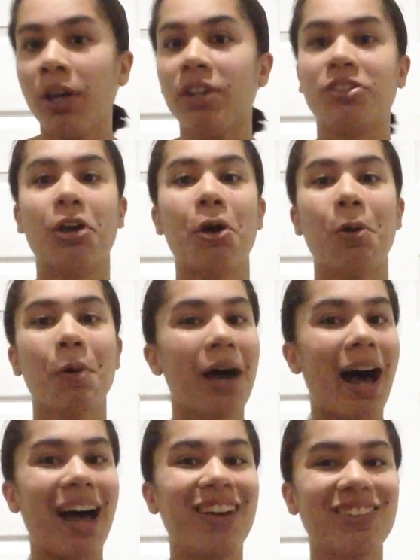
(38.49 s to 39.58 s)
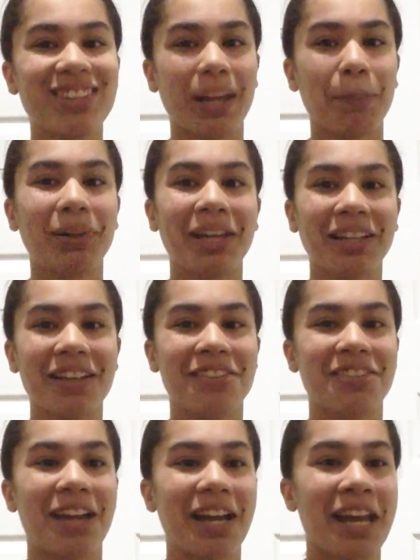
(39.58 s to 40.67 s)
So I was like playing laser
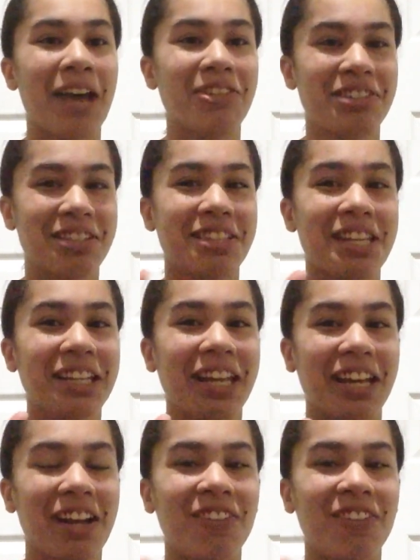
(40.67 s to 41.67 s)
tag and I was just thinking